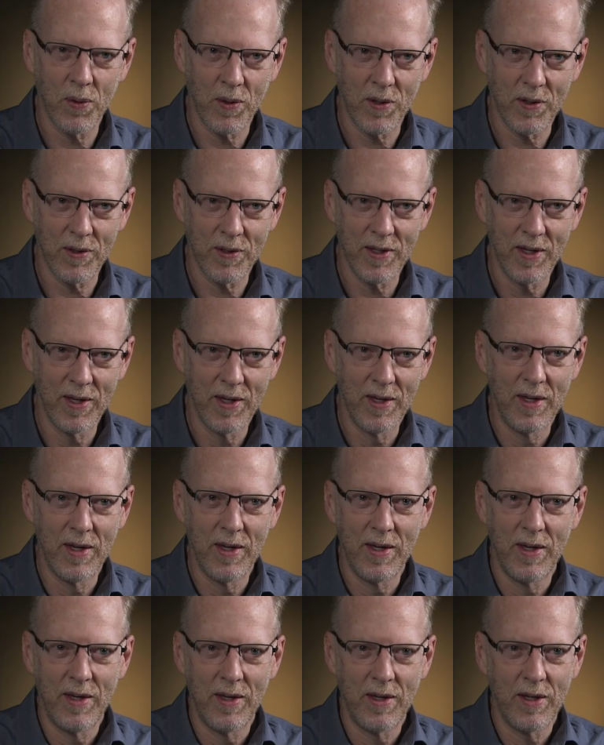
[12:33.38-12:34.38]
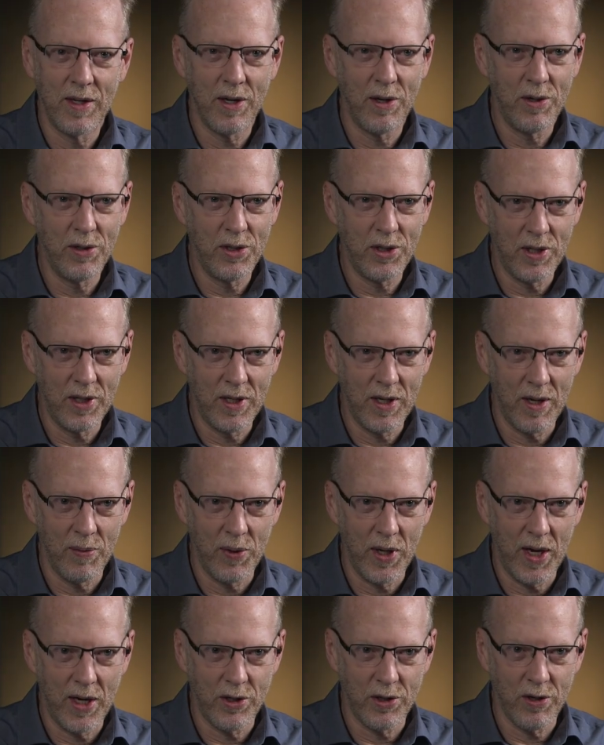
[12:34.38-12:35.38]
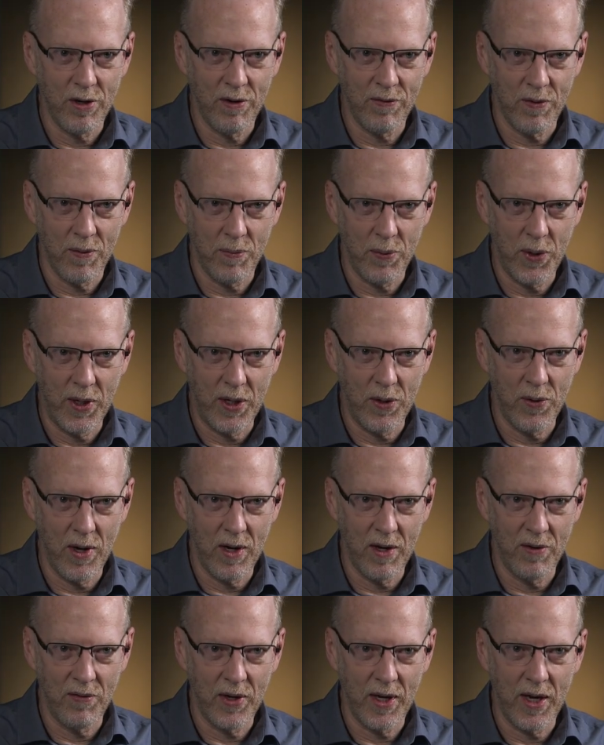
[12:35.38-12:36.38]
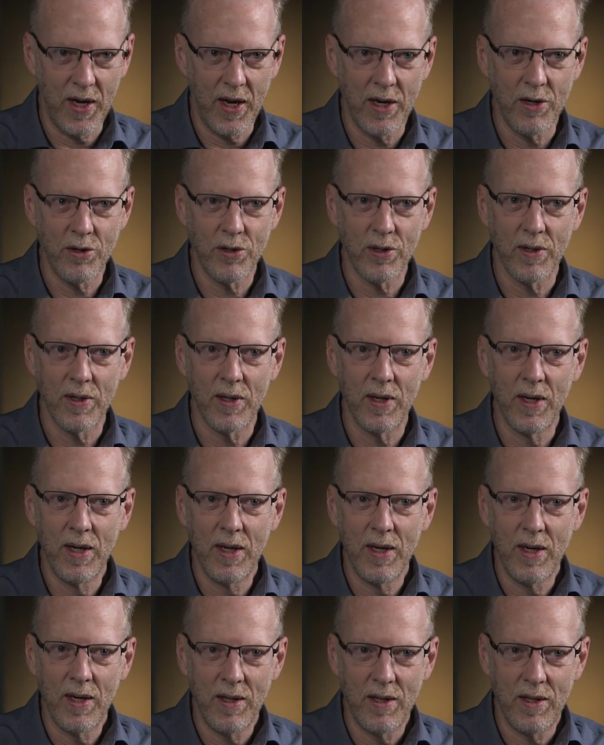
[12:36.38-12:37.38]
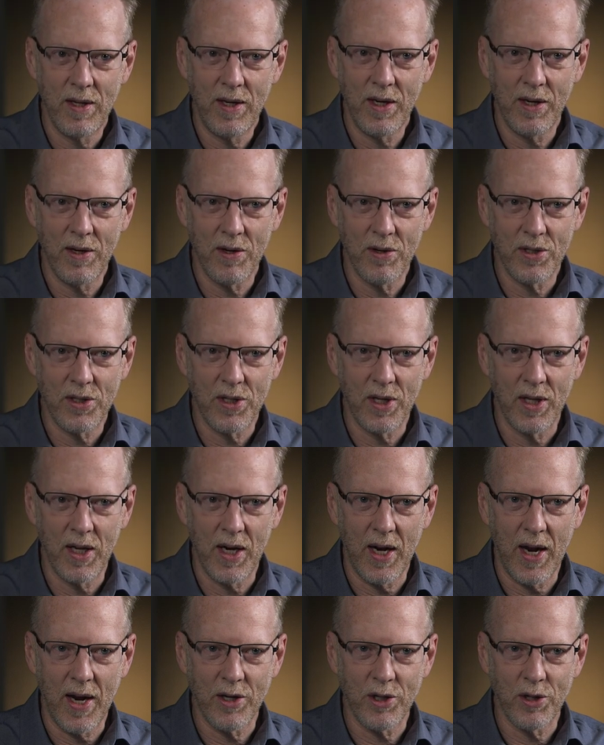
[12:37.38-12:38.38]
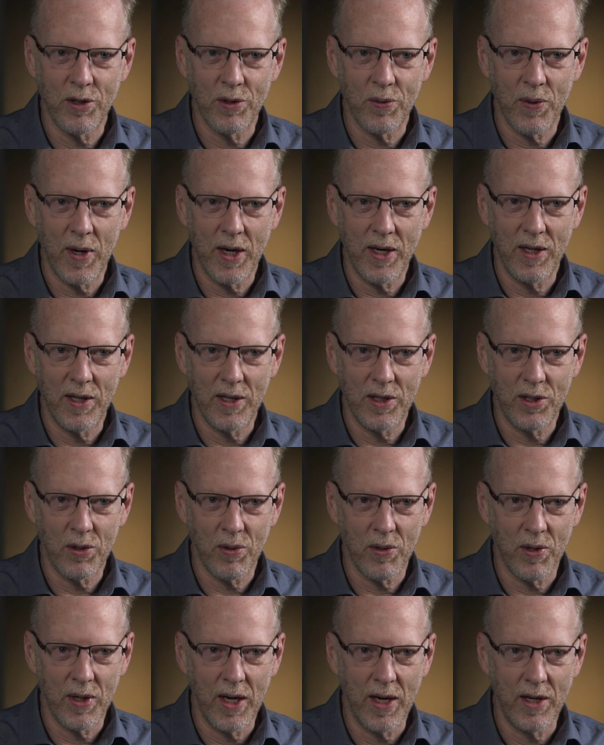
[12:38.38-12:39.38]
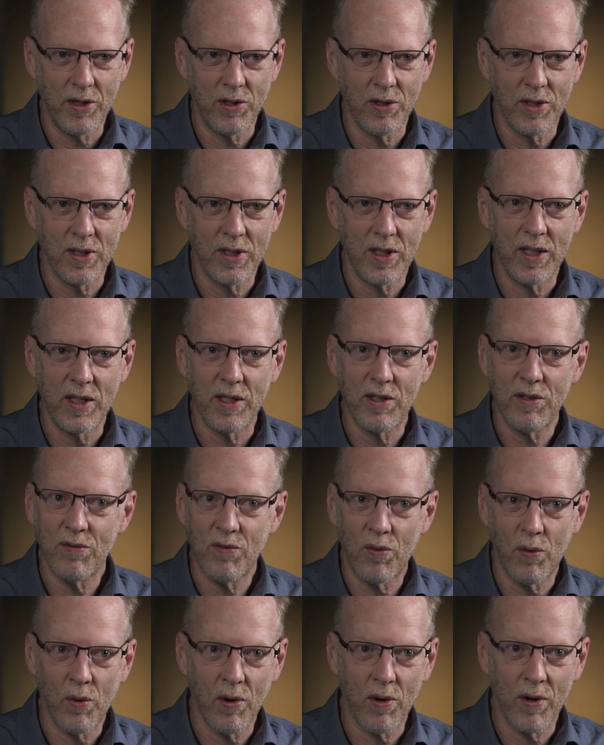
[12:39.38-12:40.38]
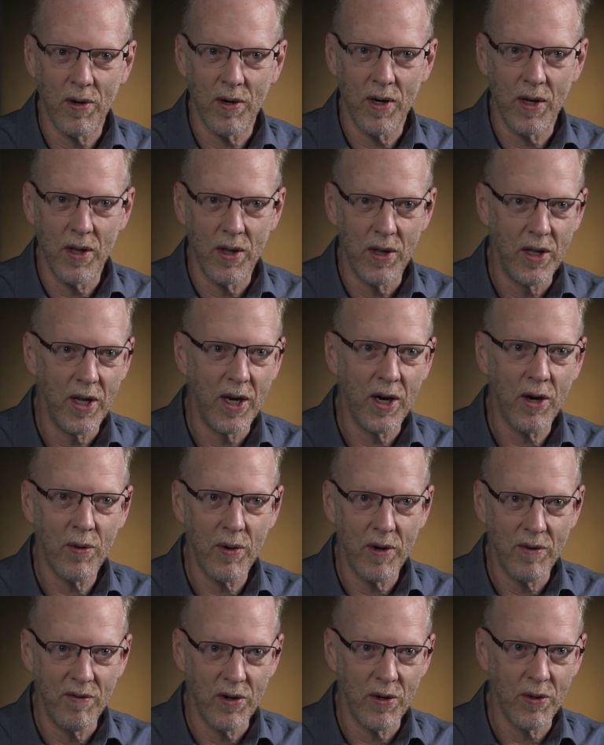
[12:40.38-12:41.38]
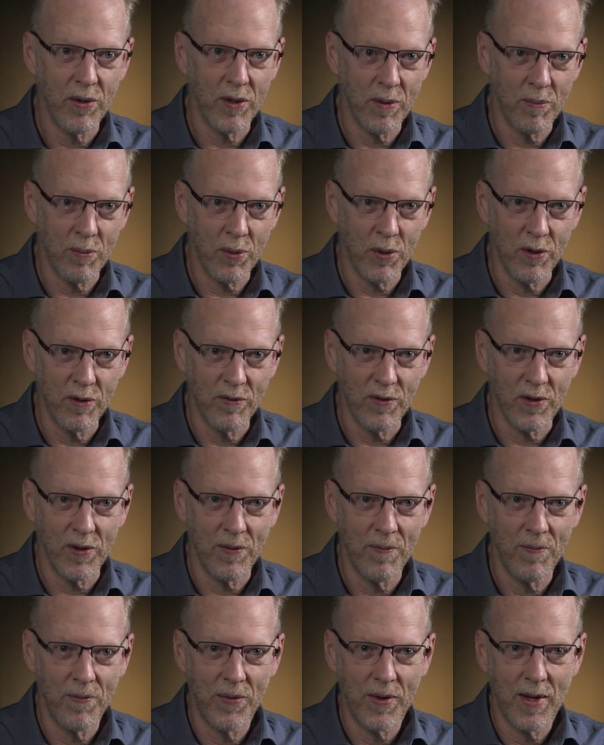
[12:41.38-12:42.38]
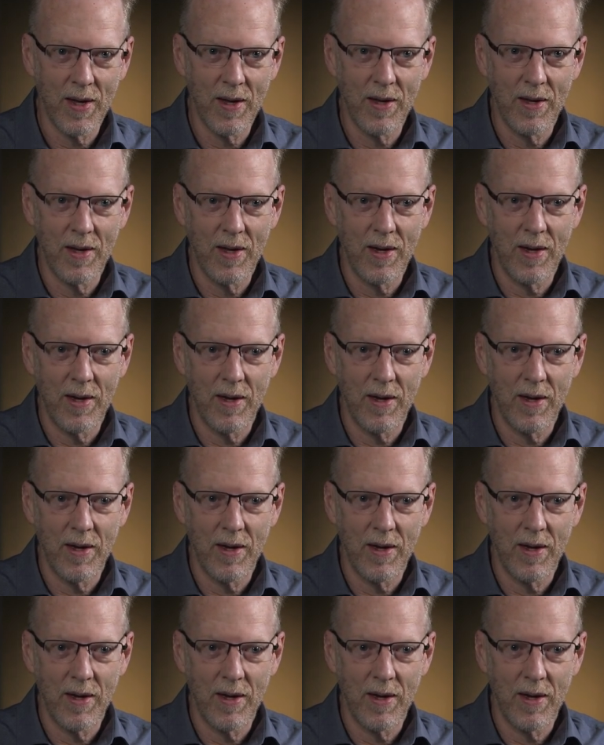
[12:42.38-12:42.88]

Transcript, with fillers: world, goes to WHO for mm-hmm. pre qualification, mm -hmm. then it goes to the national regulatory agencies for their review and approval. Mm -hmm.